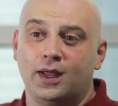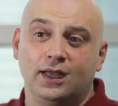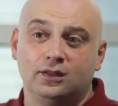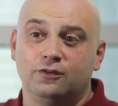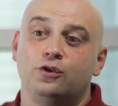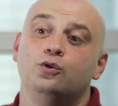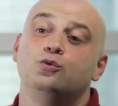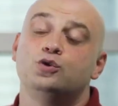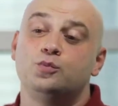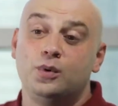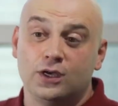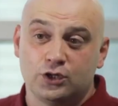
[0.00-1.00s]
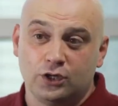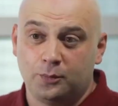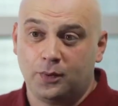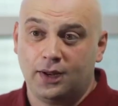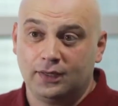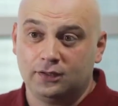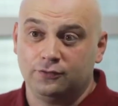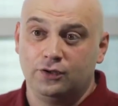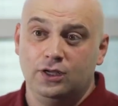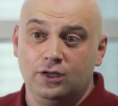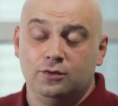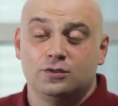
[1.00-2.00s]
due to new projects and
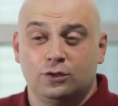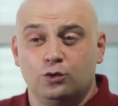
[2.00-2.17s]
successful